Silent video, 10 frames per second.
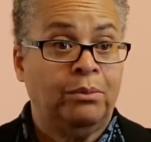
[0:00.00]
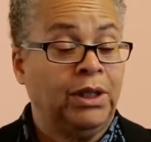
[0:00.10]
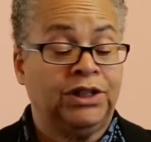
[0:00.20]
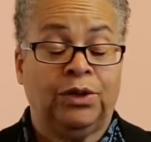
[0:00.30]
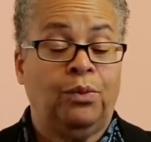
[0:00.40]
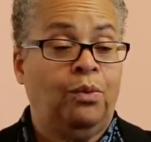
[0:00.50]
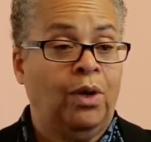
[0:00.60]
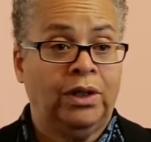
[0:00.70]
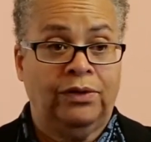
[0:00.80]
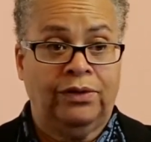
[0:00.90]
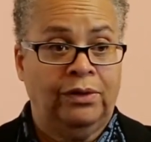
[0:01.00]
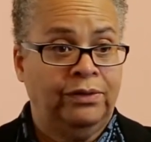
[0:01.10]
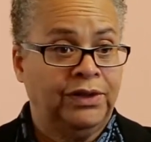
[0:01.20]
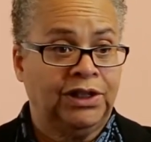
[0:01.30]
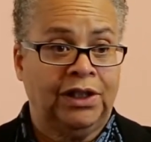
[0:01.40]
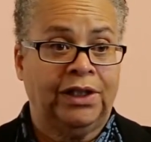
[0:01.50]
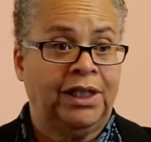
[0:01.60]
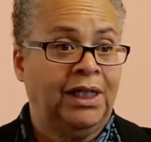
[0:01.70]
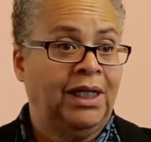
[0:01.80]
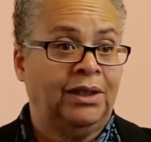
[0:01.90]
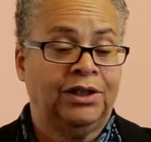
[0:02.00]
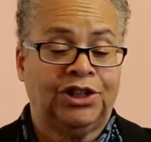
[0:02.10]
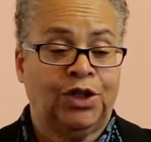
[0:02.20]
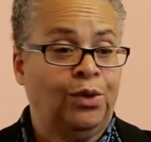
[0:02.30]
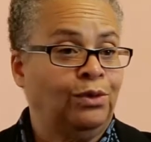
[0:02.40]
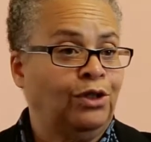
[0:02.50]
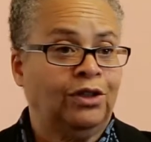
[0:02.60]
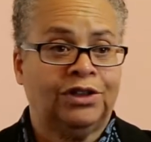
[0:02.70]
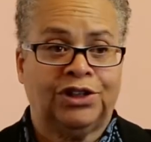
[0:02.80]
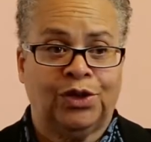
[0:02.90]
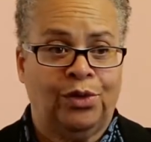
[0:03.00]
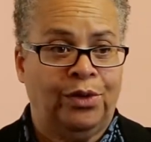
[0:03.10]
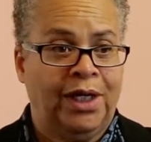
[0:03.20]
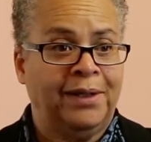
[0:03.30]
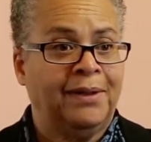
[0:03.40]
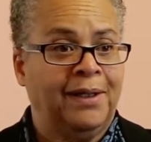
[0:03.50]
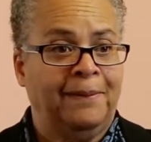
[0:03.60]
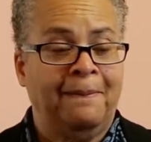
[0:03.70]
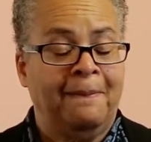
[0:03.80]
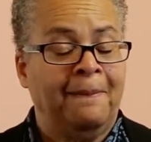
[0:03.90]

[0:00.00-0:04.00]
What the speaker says: But it's a wonderful facility, and the show looked so great. And,